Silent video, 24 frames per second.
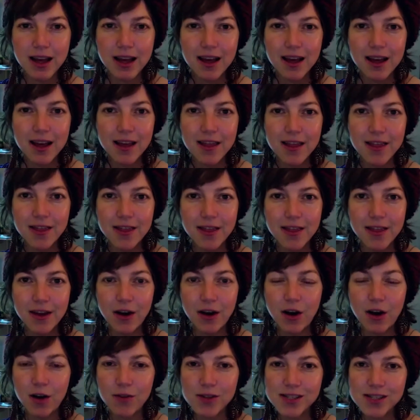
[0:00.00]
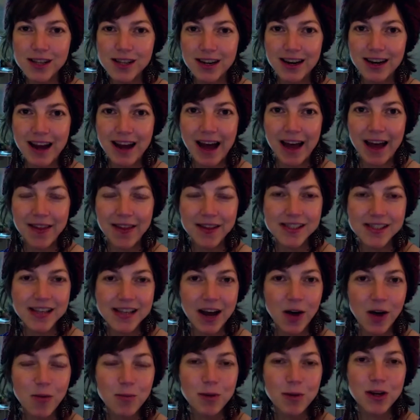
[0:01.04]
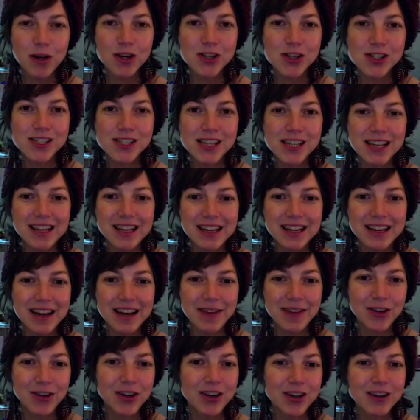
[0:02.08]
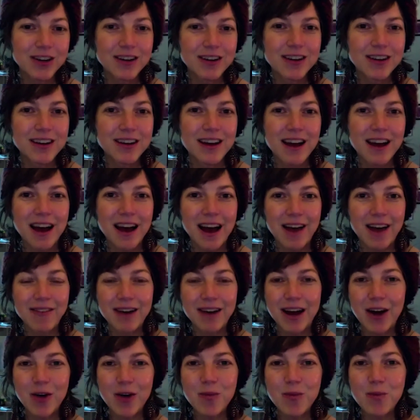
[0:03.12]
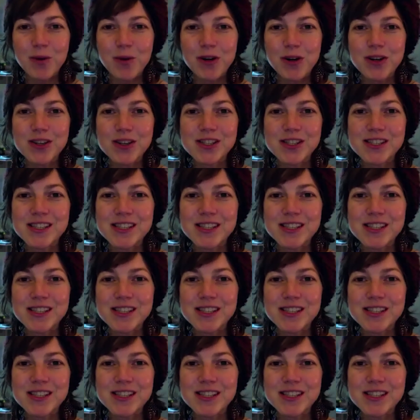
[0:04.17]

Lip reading: they all of a sudden had this outburst and they never have an outburst.